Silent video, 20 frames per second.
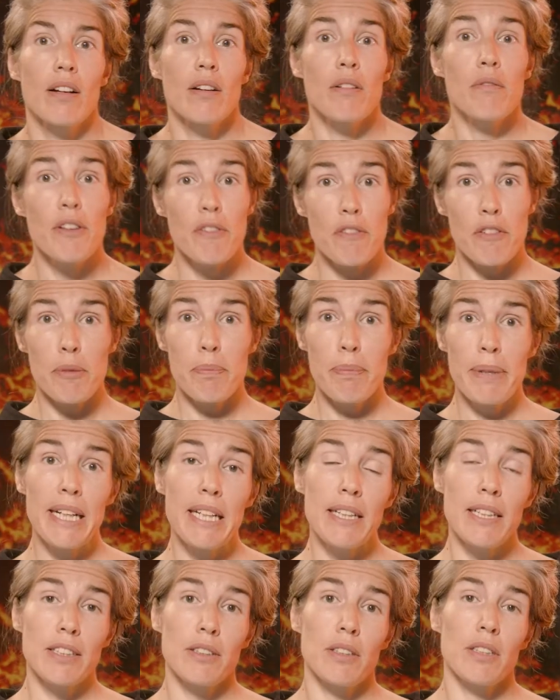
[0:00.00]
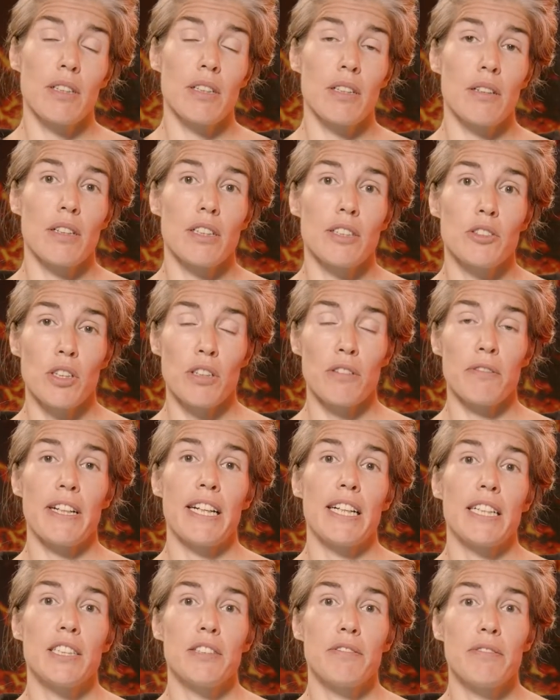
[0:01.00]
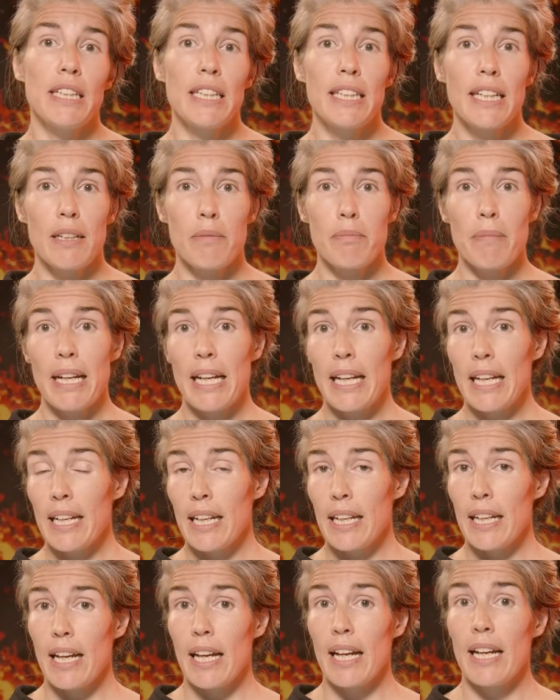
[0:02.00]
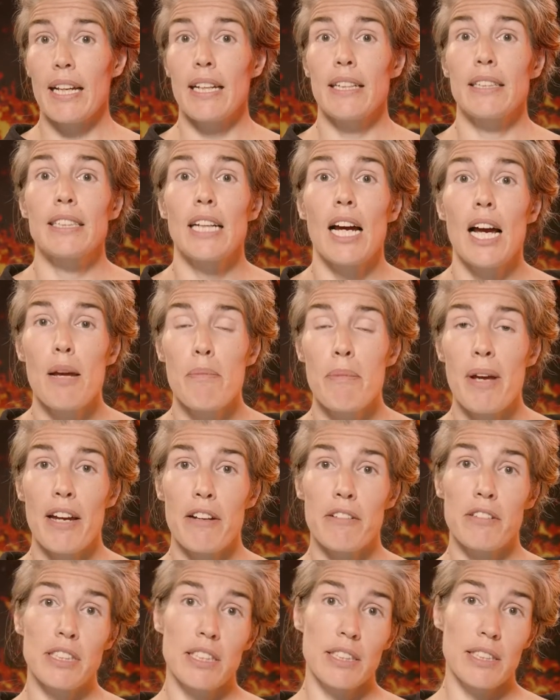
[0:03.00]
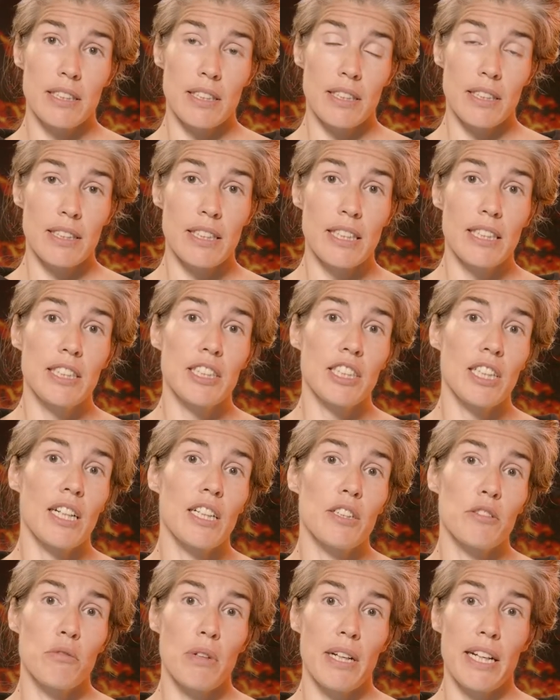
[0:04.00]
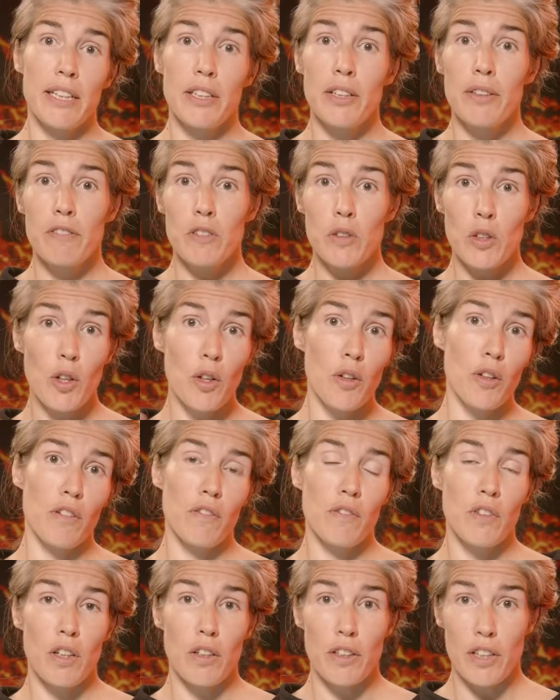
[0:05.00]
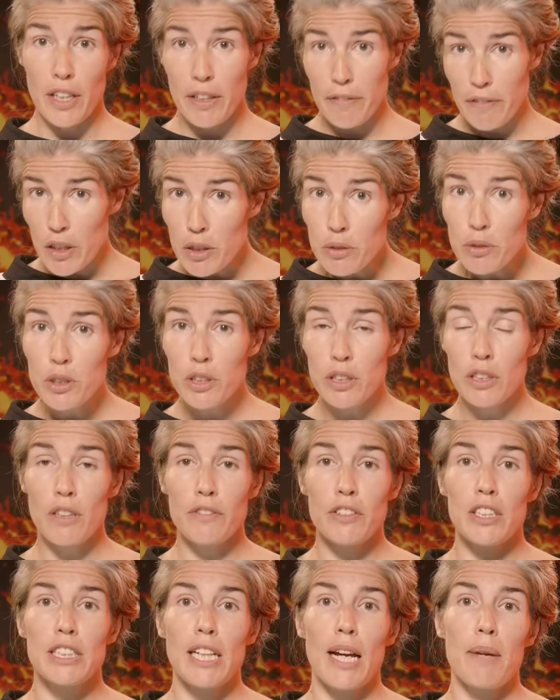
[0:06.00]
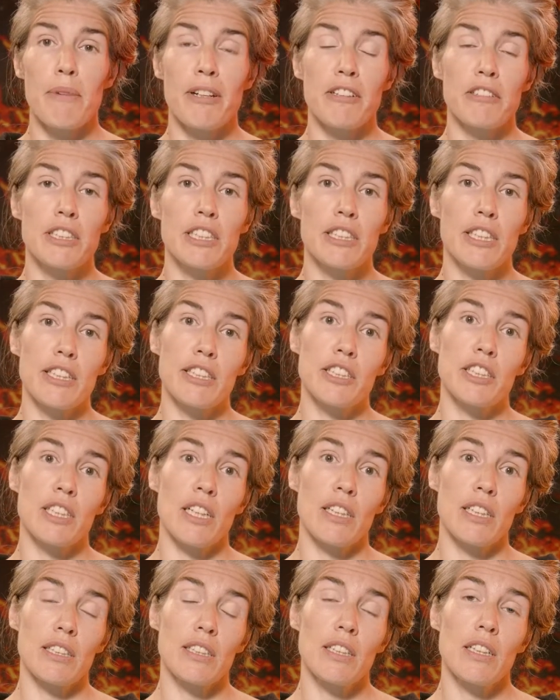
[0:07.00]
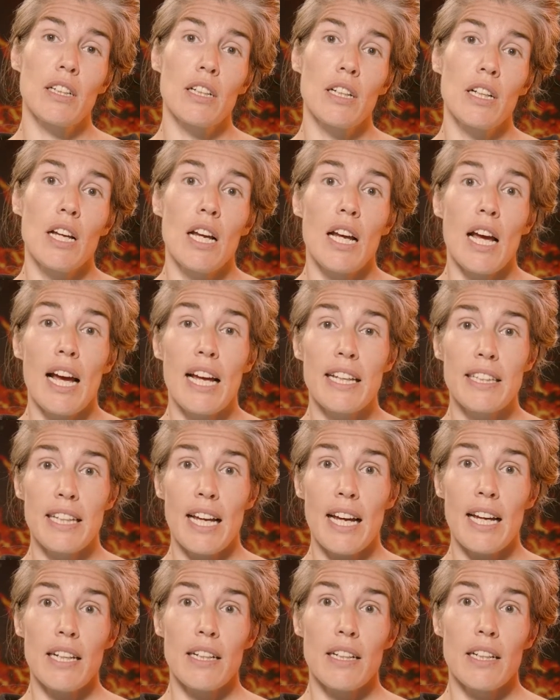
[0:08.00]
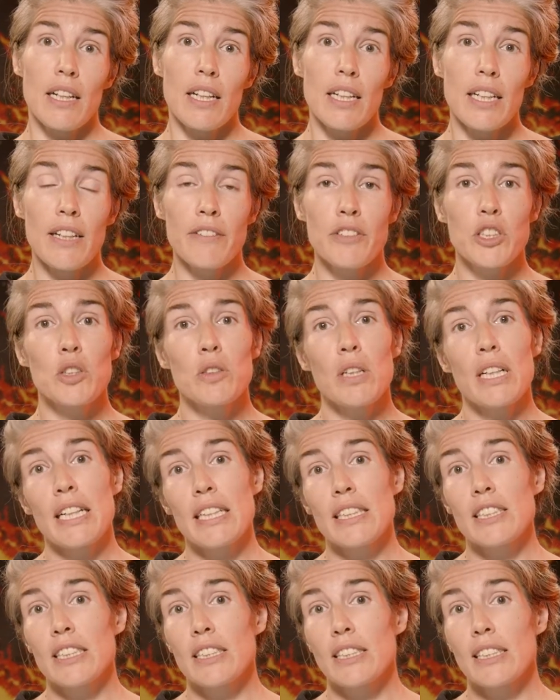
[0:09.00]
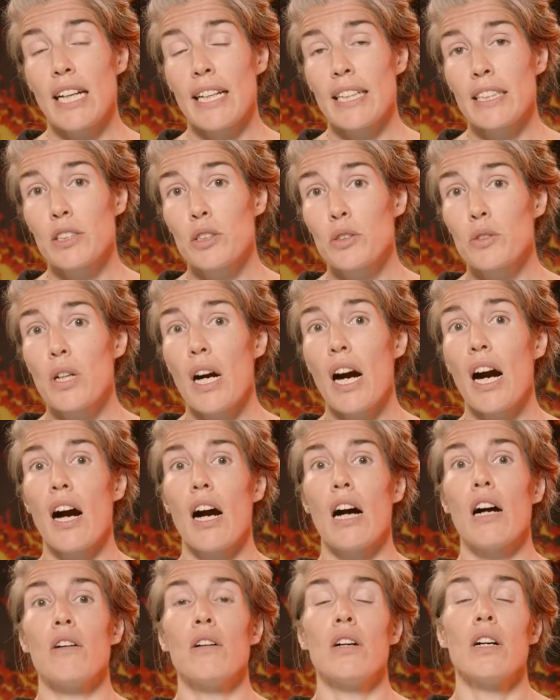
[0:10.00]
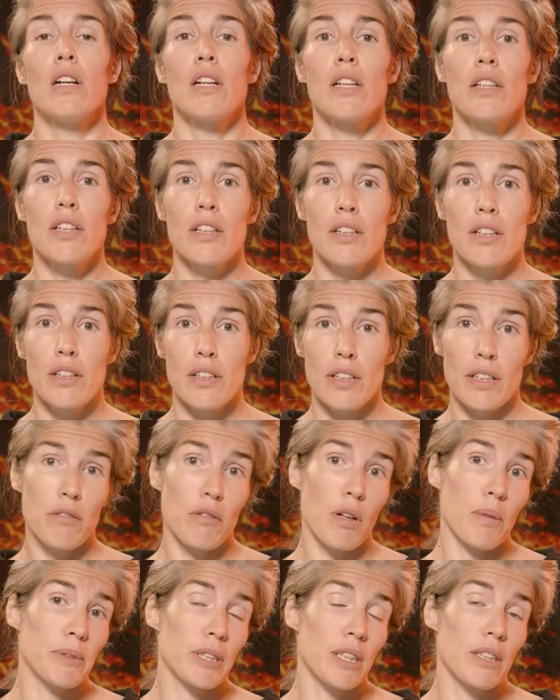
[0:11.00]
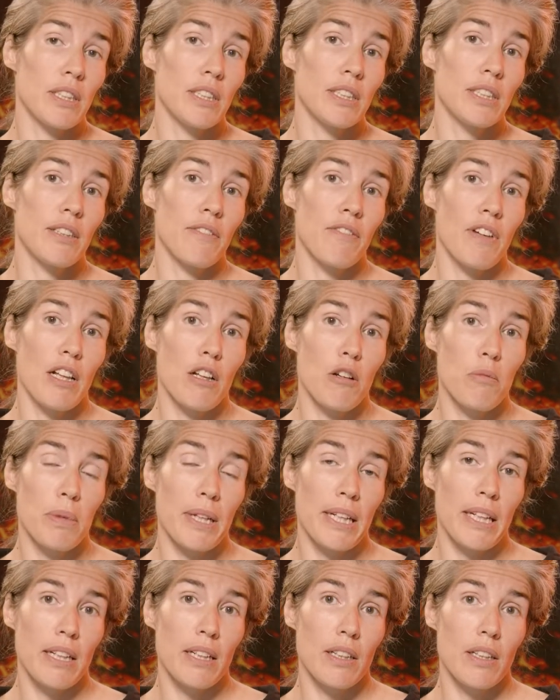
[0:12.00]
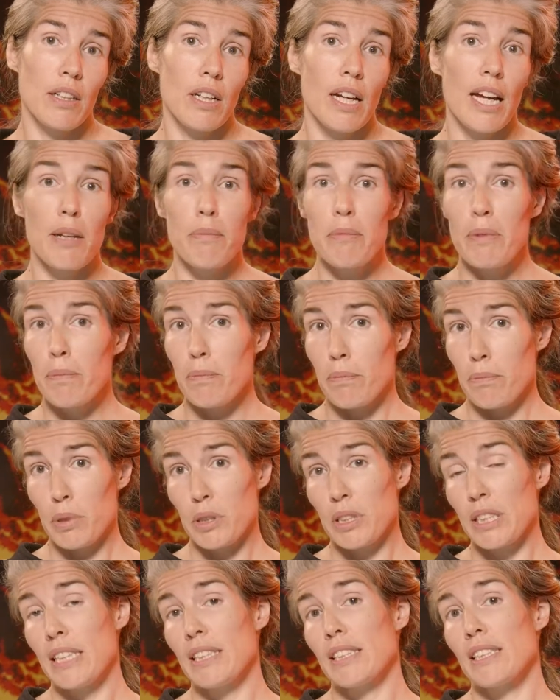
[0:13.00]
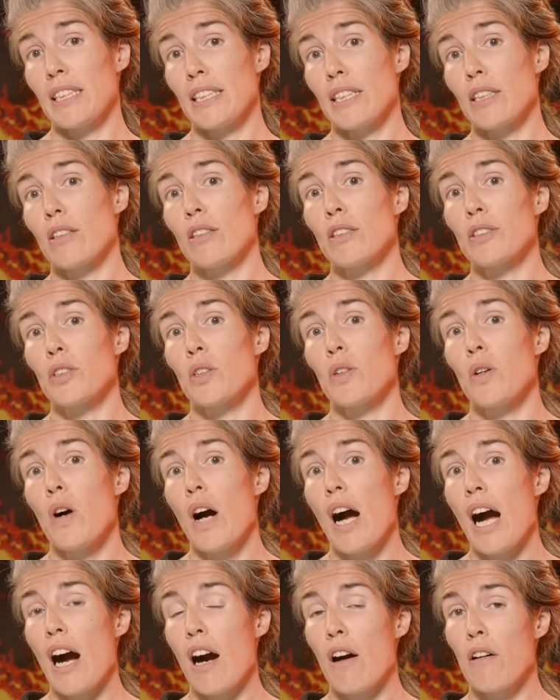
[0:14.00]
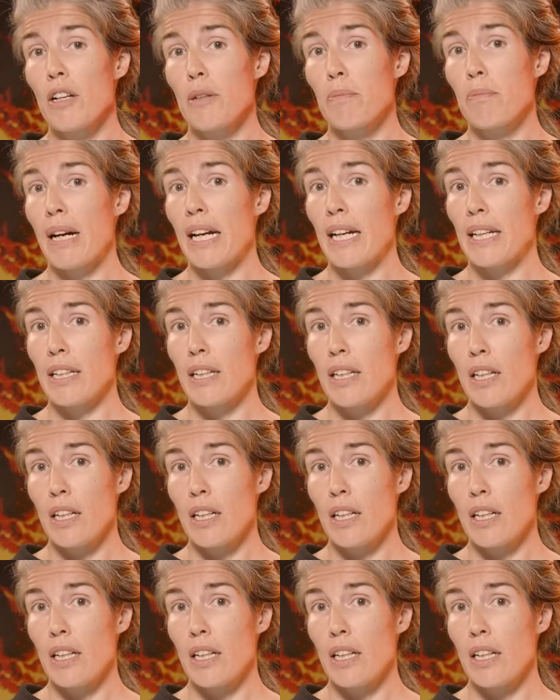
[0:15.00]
With repeated surveys, we can make a time average discharge rate curve, or the evolution of the time average discharge. And that gives you an insight to how the eruption is developing, and potentially also how it might